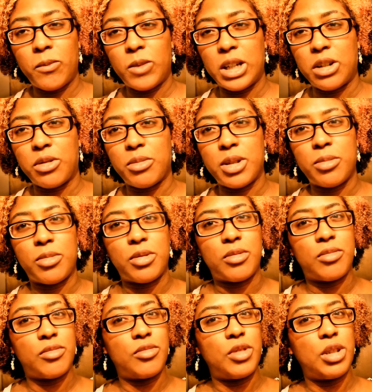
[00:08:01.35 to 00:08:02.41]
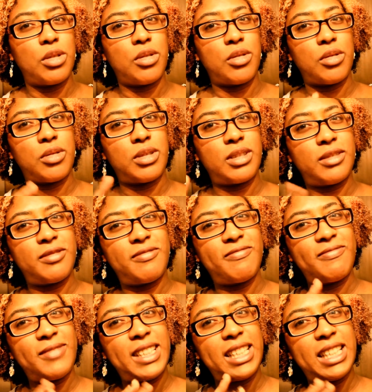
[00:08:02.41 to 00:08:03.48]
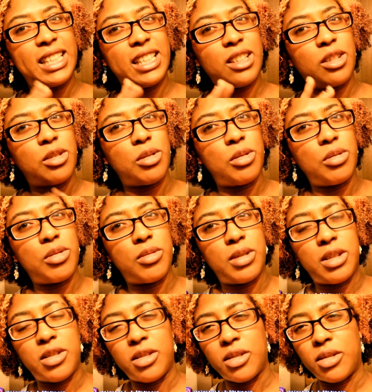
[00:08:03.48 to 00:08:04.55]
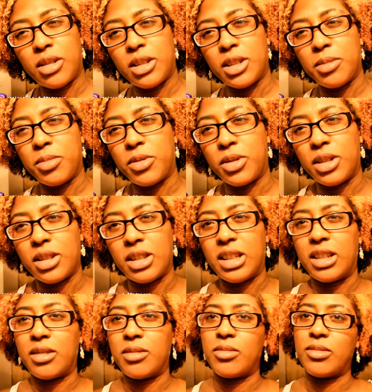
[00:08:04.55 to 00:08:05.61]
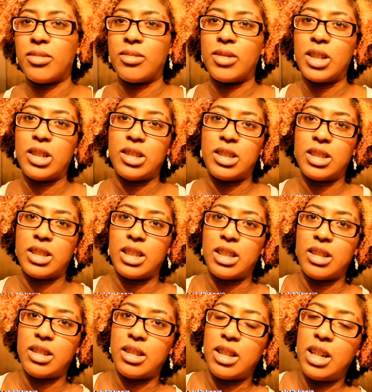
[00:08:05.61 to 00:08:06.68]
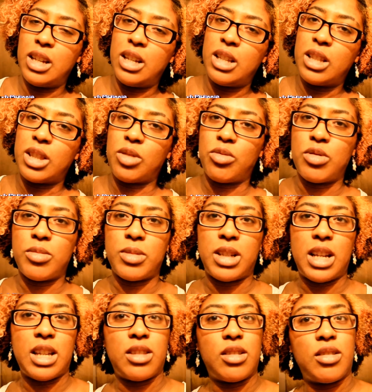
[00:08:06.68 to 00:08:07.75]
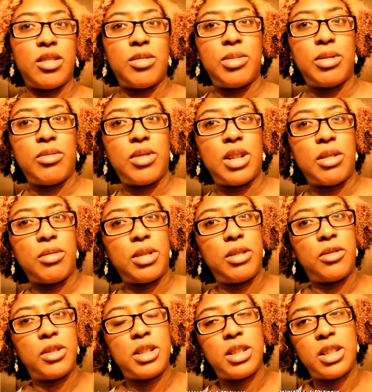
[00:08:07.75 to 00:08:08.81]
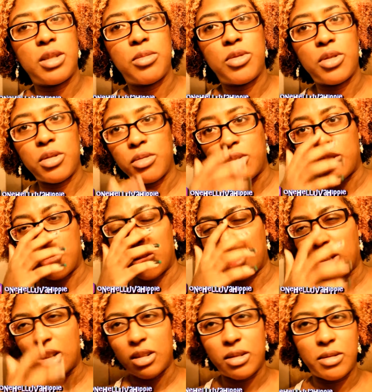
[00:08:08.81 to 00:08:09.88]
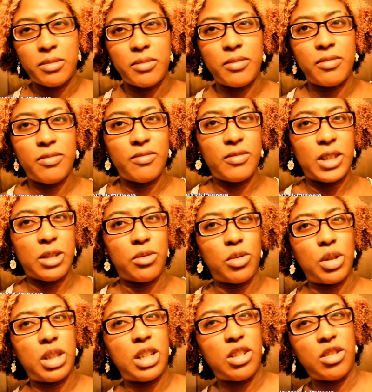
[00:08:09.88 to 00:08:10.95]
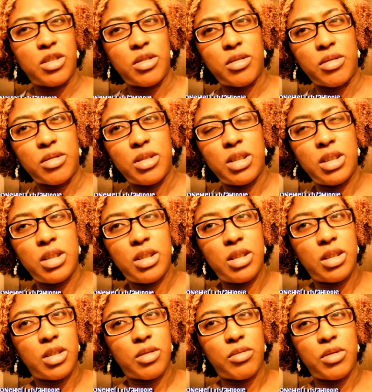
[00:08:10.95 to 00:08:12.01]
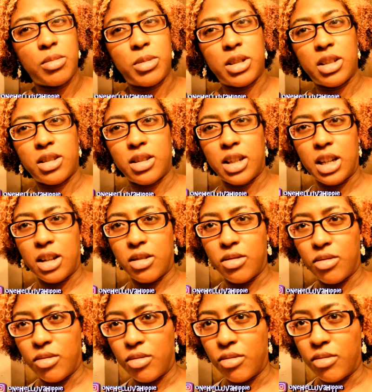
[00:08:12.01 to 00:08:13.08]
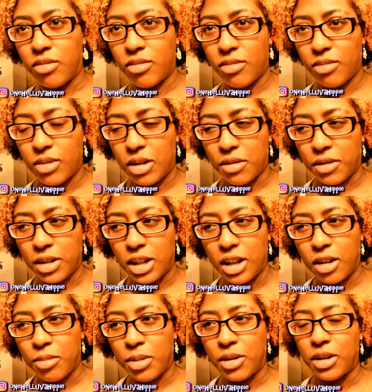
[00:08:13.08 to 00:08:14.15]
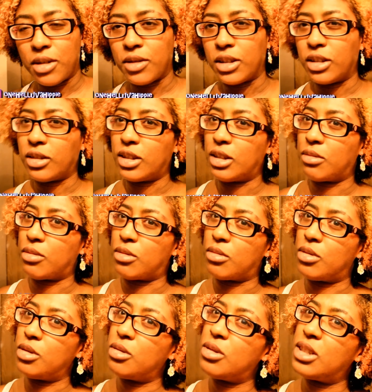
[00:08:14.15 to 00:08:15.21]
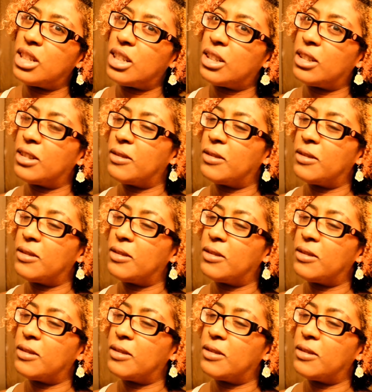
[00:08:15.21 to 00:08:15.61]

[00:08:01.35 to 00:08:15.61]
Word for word: Now remember, we're in cahoots with each other at this point, like, us and the woman and the husband, we're not really friends anymore, we're just kind of avoiding each other. The woman has an attitude every day about every little thing we were doing,